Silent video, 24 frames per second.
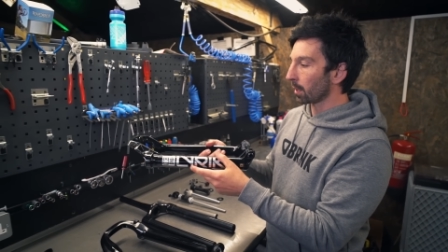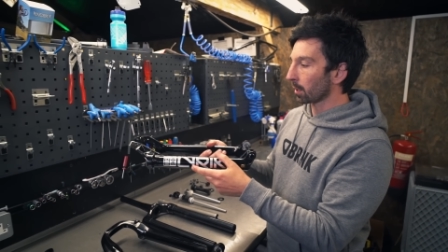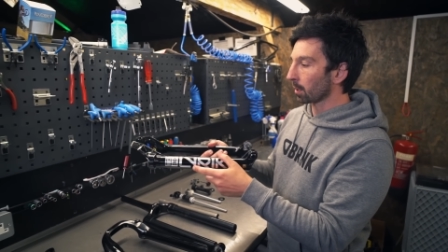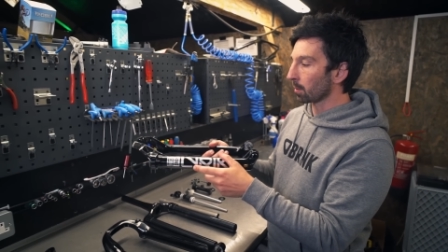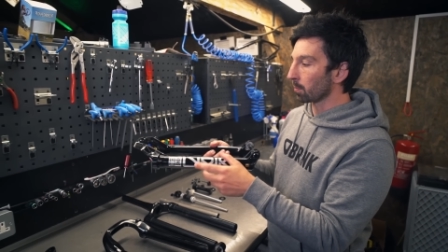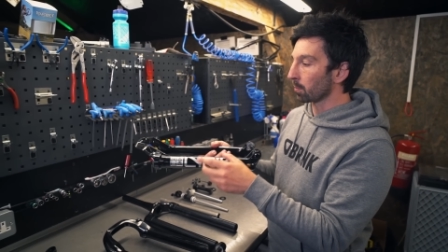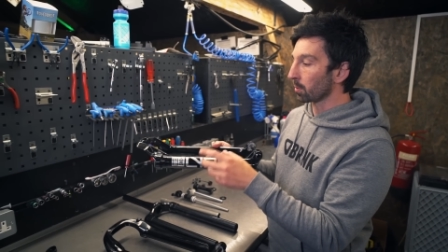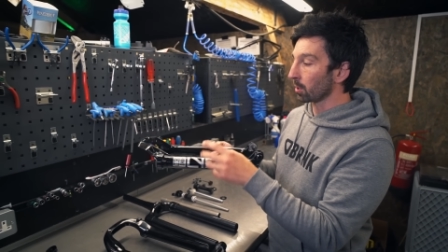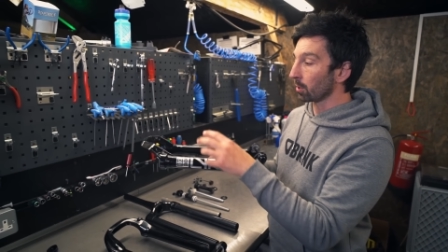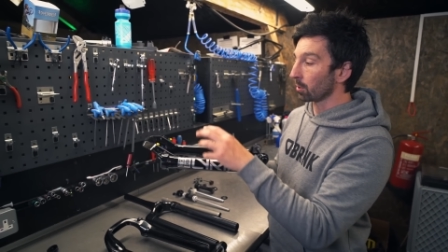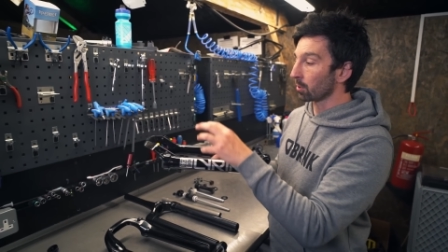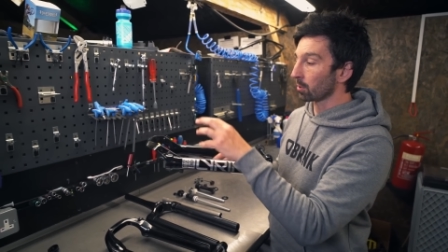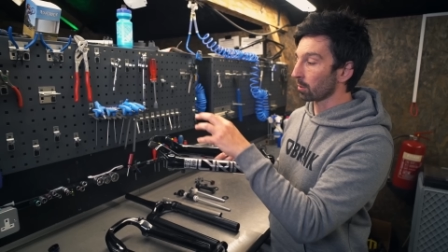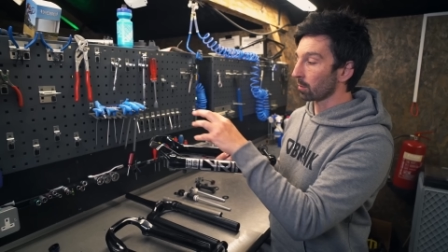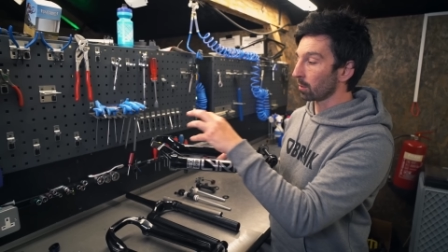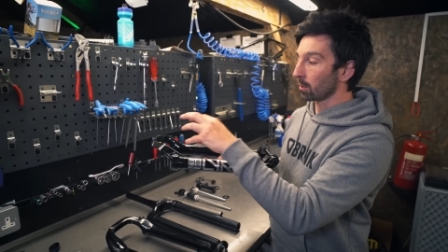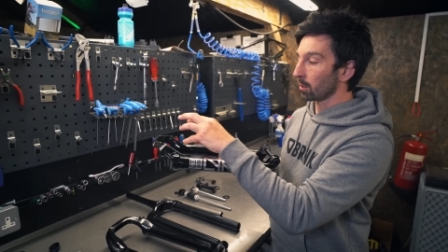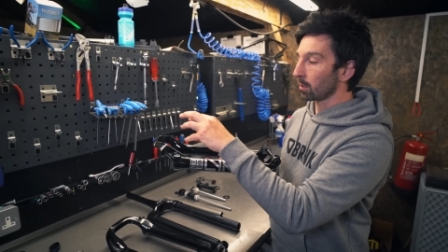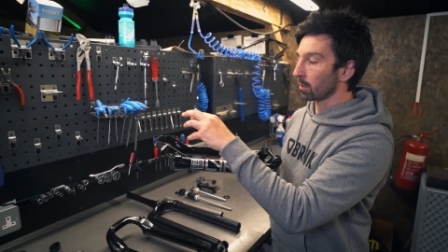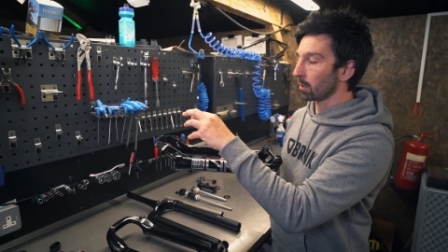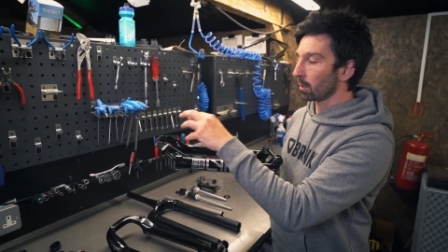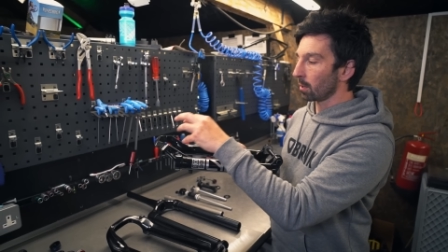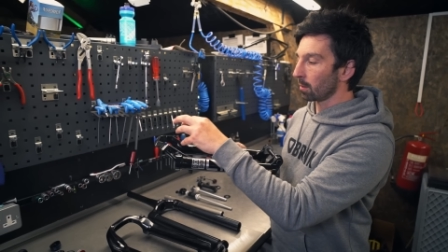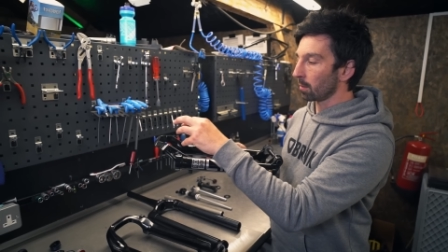computer
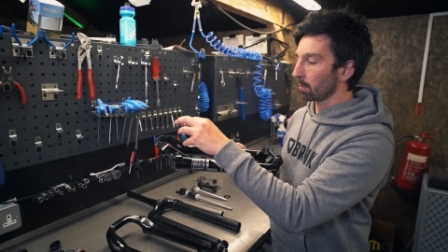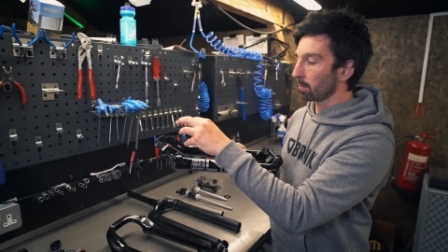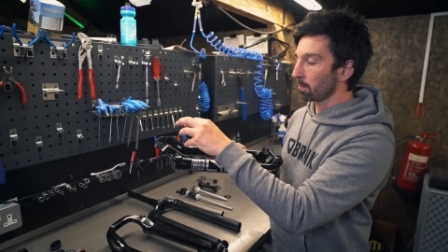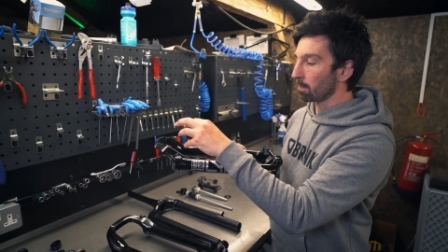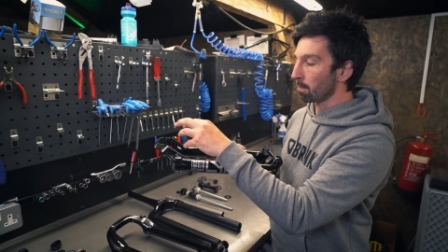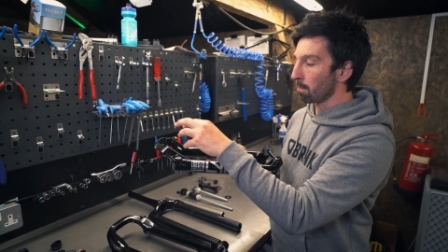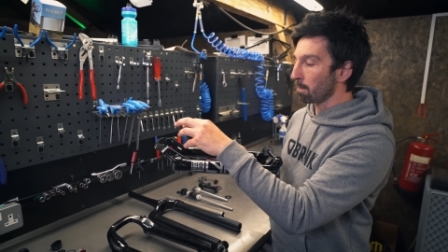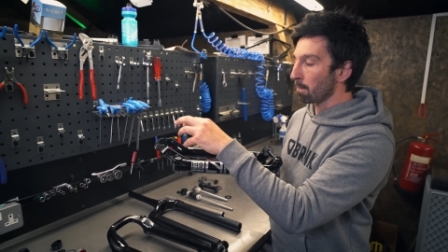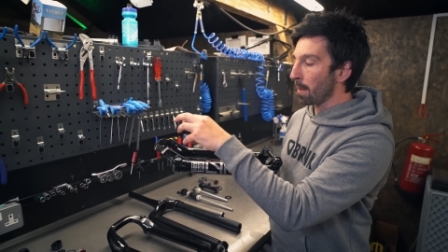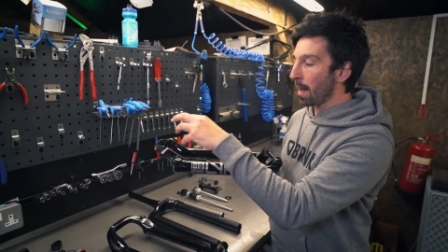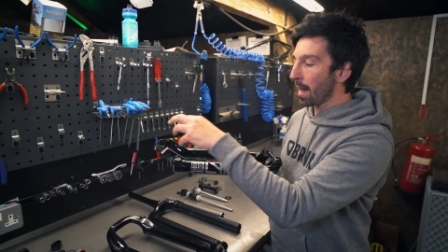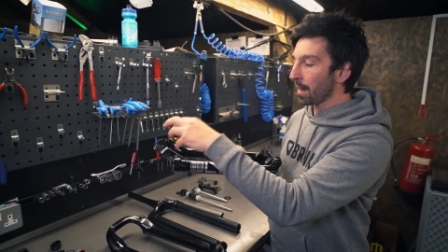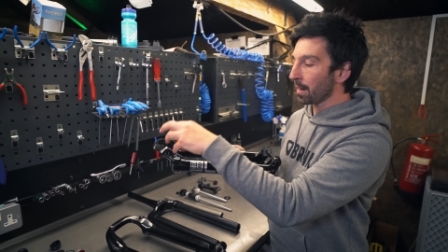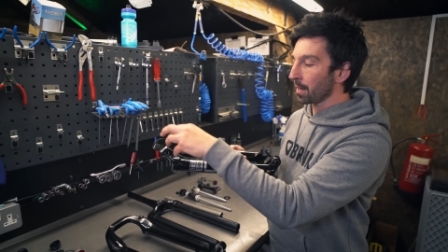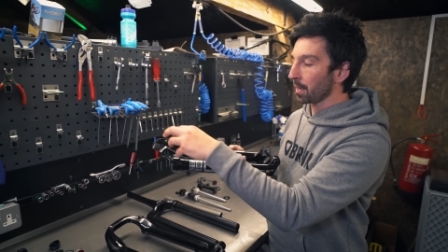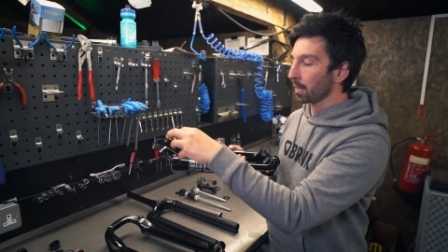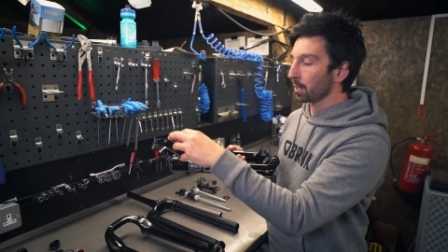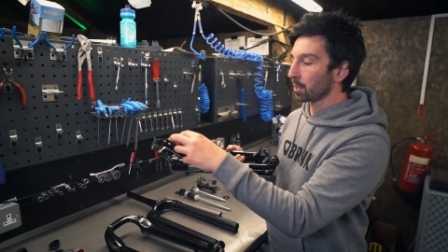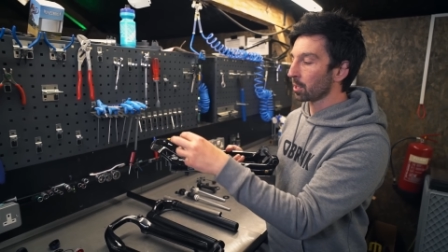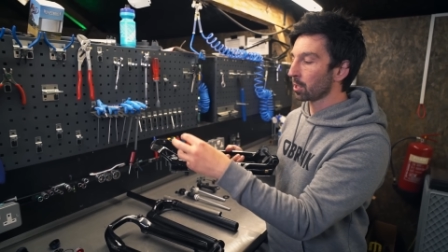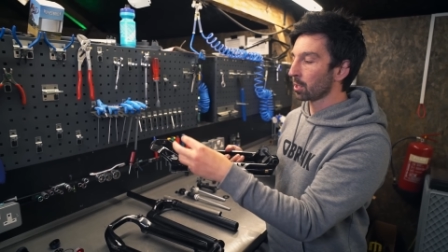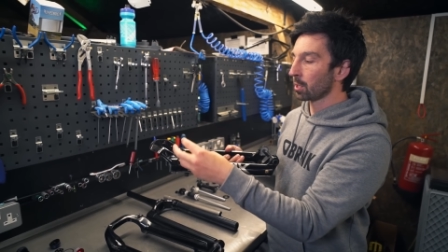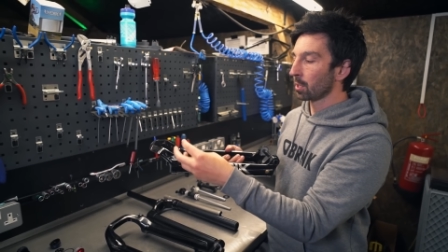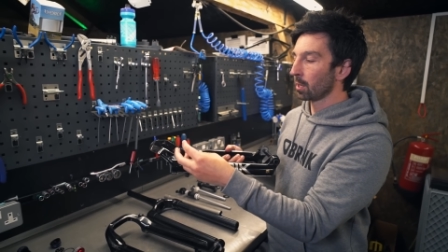and
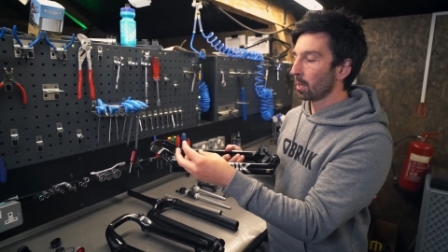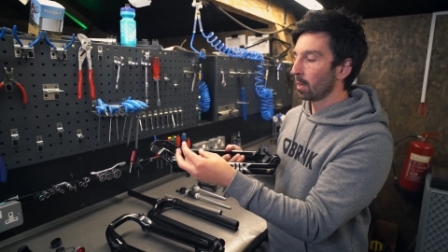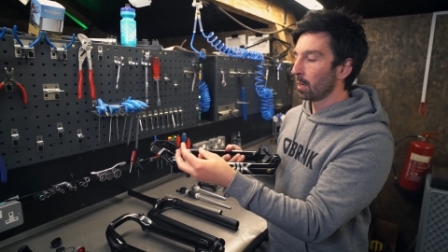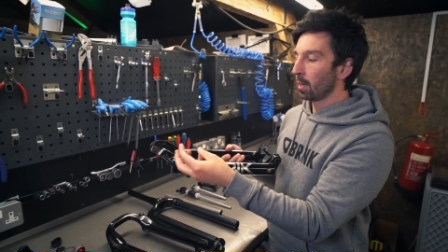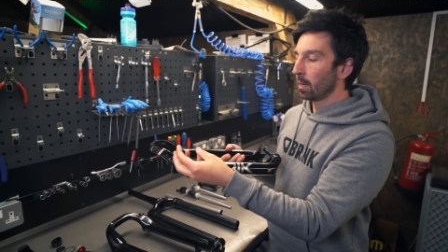manage